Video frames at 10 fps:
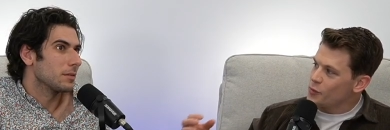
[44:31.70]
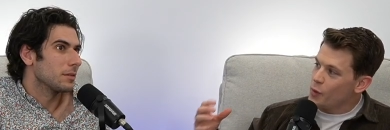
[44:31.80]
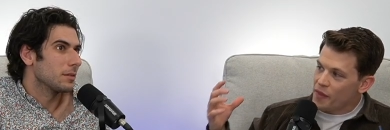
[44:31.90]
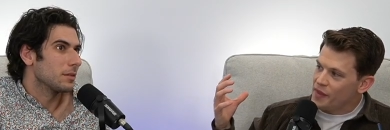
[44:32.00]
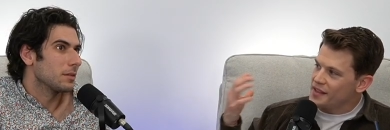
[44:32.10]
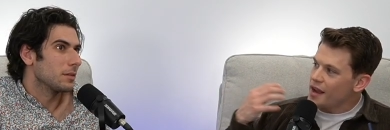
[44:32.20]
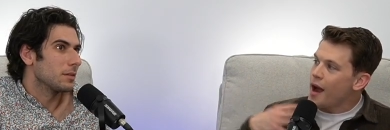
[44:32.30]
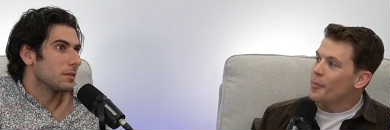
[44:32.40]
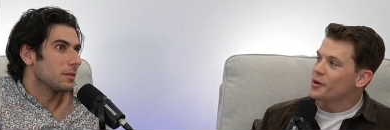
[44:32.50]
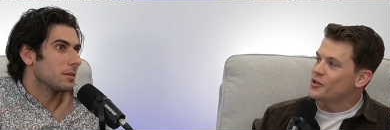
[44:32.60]
Speaker 1: with this
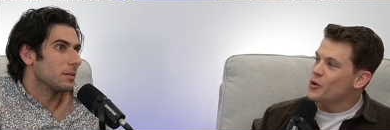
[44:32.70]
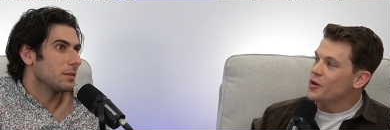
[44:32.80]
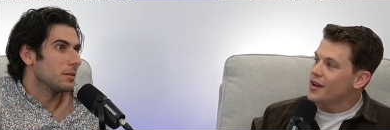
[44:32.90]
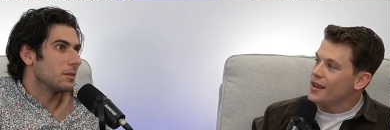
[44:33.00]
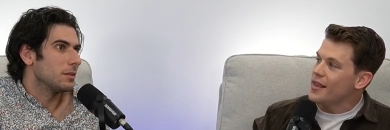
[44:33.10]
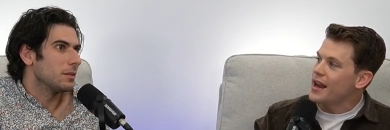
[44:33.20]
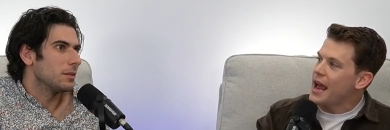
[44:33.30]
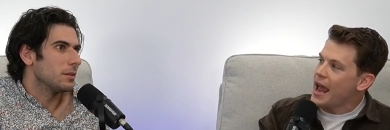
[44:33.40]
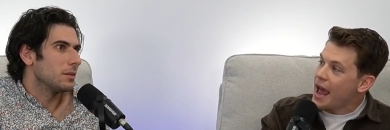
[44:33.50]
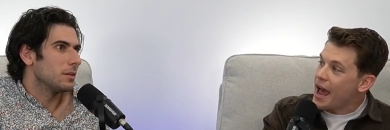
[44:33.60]
opportunity that
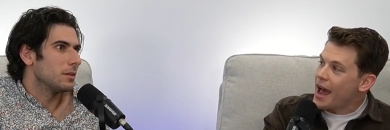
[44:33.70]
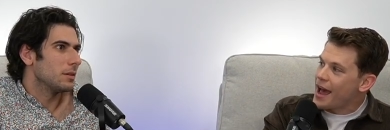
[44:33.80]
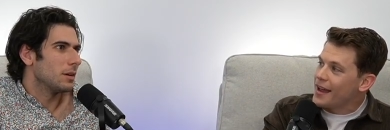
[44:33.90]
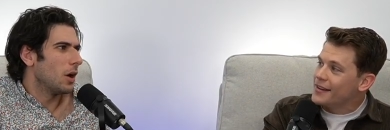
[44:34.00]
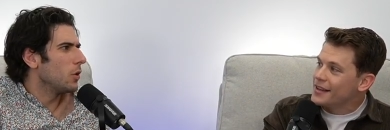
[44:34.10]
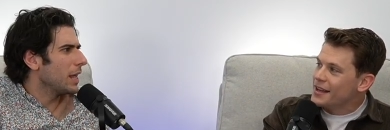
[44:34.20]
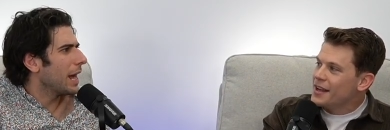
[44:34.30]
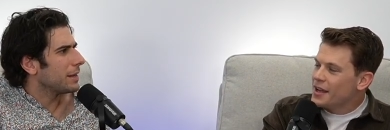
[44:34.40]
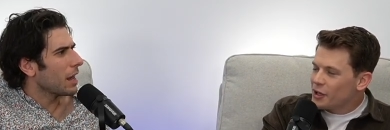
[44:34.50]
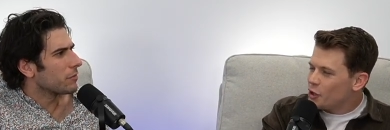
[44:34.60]
I had, oh
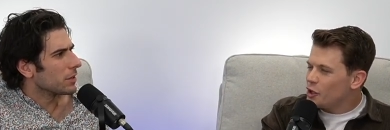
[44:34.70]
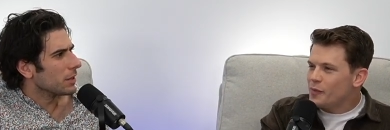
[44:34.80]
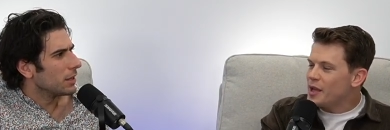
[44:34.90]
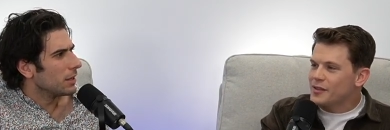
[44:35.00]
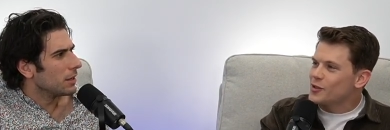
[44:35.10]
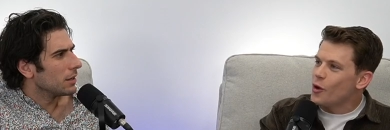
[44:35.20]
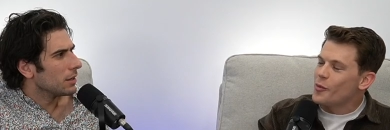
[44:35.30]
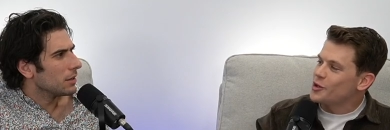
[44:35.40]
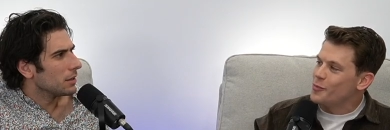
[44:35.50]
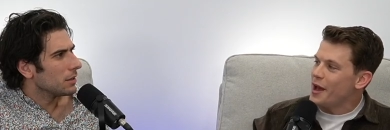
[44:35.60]
yeah, definitely could have been so
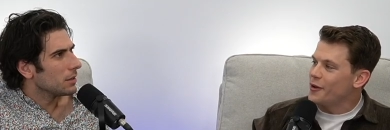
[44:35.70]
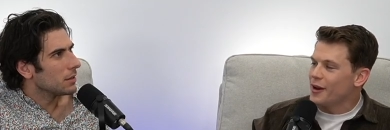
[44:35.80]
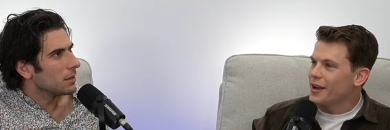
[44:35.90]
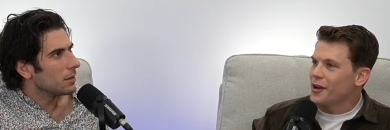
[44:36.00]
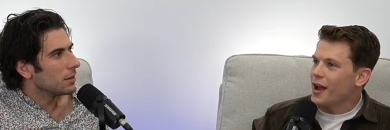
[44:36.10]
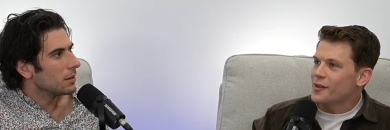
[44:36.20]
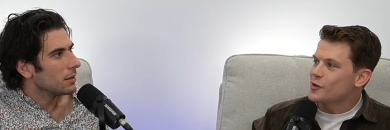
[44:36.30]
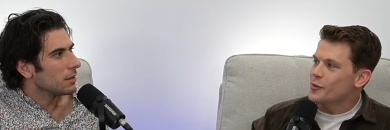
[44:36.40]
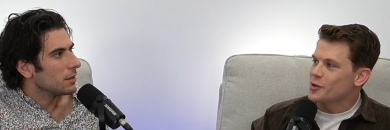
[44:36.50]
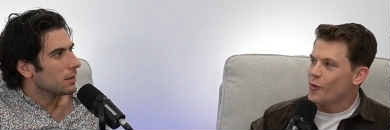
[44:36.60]
much better, and I could have got
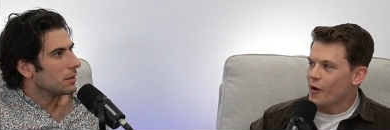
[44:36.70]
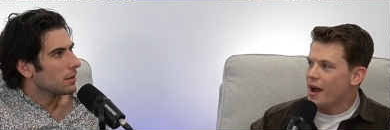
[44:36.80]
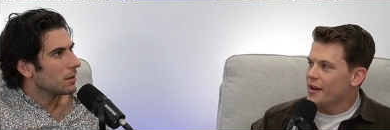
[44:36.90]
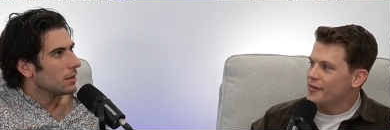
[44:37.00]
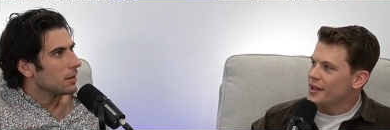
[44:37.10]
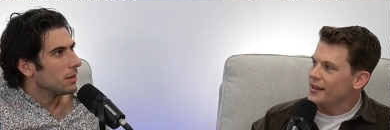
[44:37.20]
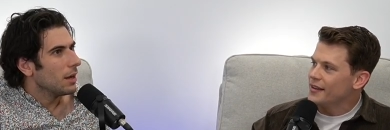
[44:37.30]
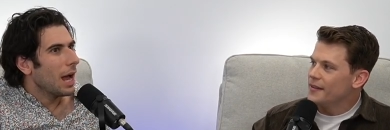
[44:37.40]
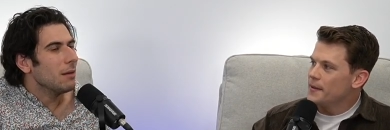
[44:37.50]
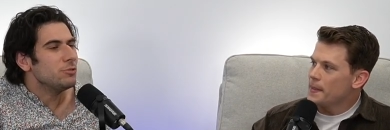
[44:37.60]
so much more out of it.
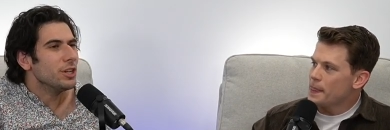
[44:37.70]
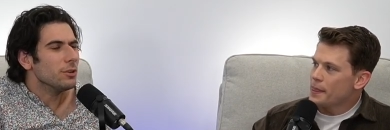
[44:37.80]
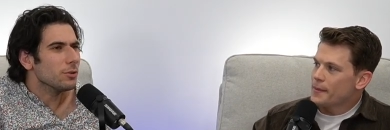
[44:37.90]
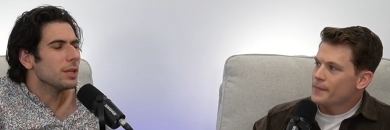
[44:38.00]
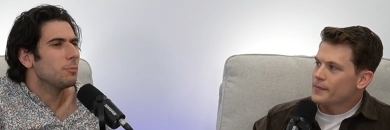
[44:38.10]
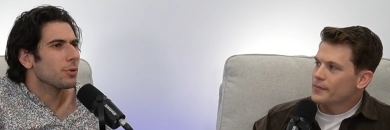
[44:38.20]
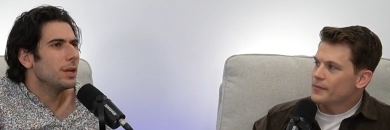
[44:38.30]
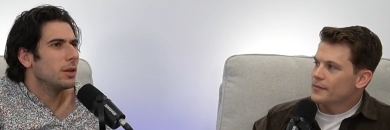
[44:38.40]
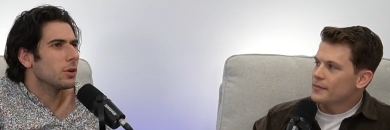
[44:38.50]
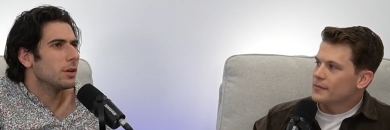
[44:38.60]
Speaker 2: I'm generally
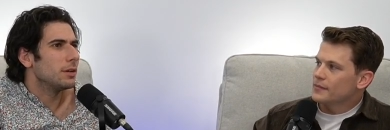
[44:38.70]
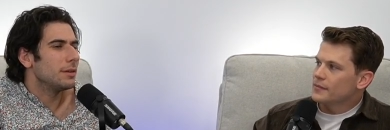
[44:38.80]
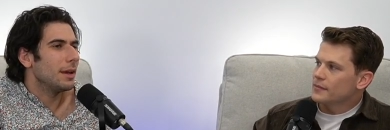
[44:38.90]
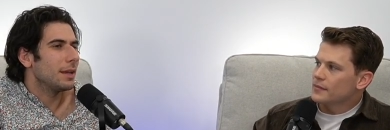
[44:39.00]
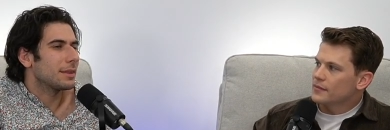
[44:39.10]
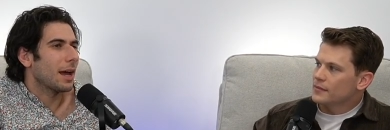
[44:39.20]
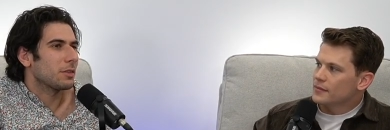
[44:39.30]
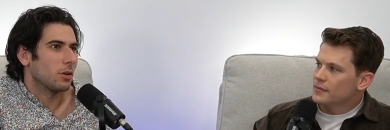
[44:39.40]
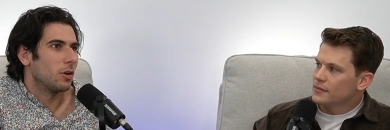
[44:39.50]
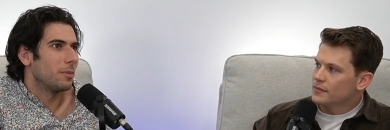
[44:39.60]
pretty good at
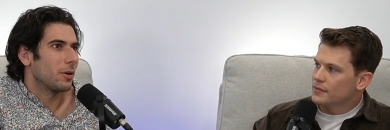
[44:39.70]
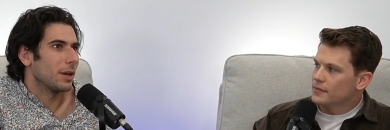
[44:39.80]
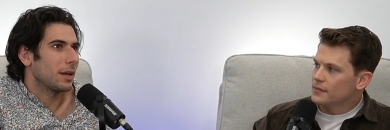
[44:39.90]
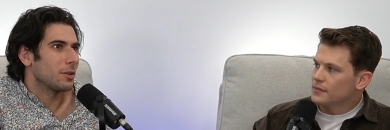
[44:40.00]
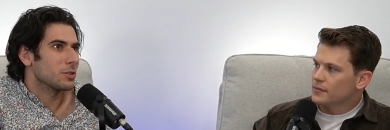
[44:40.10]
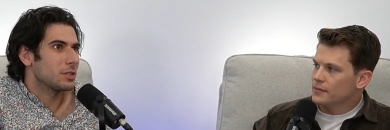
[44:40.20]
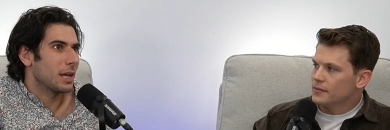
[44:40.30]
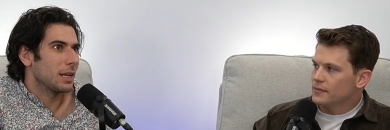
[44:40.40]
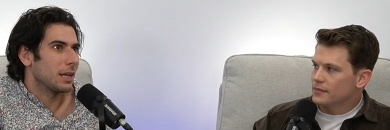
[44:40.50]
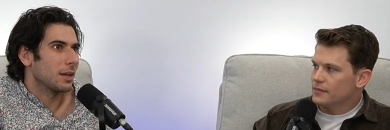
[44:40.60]
that though, about like
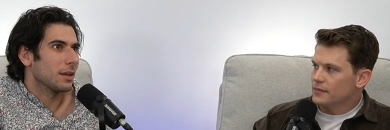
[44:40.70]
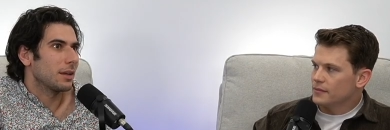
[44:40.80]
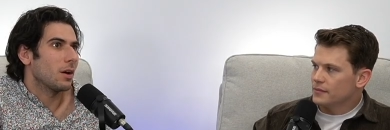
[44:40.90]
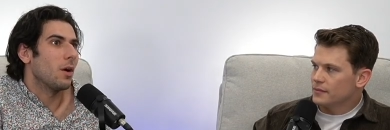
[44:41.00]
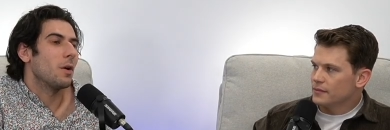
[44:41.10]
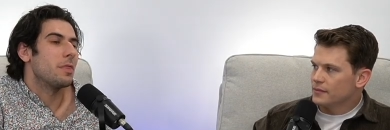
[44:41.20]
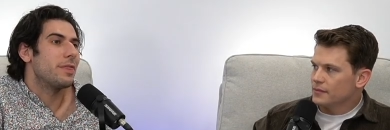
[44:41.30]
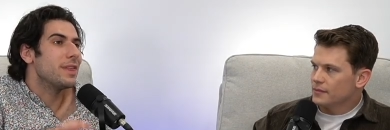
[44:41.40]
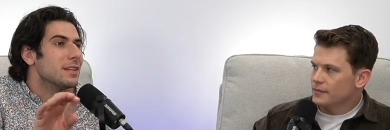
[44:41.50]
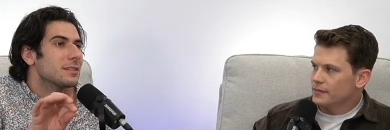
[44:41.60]
understanding, like, oh,
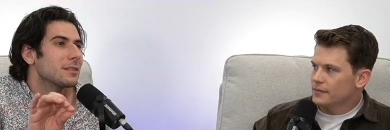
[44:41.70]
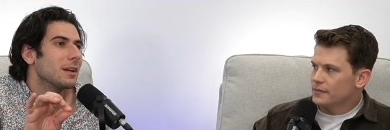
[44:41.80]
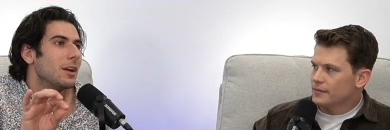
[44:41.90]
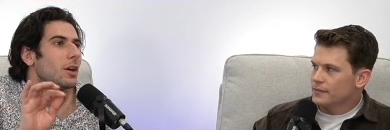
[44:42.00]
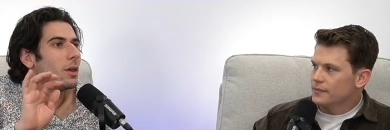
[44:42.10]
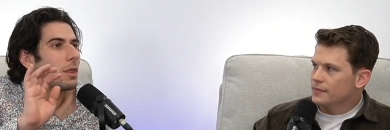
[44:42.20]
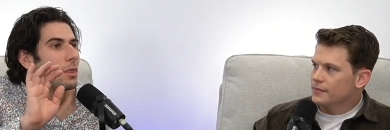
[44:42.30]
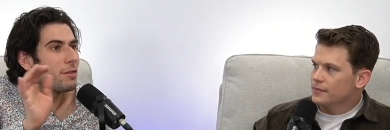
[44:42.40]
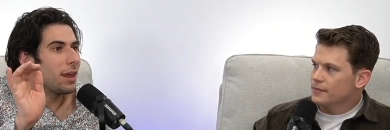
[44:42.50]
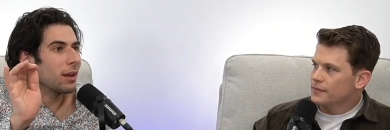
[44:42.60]
this
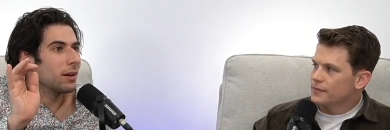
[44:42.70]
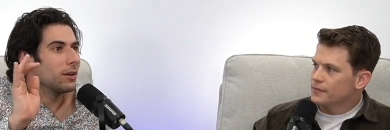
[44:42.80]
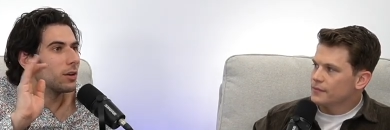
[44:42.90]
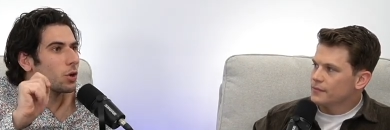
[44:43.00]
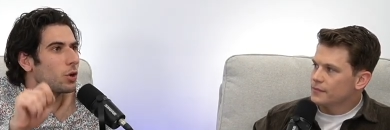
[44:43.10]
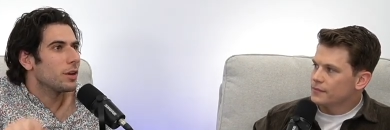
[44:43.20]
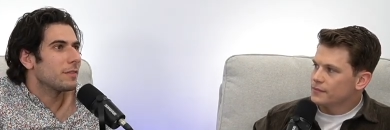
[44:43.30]
thing could have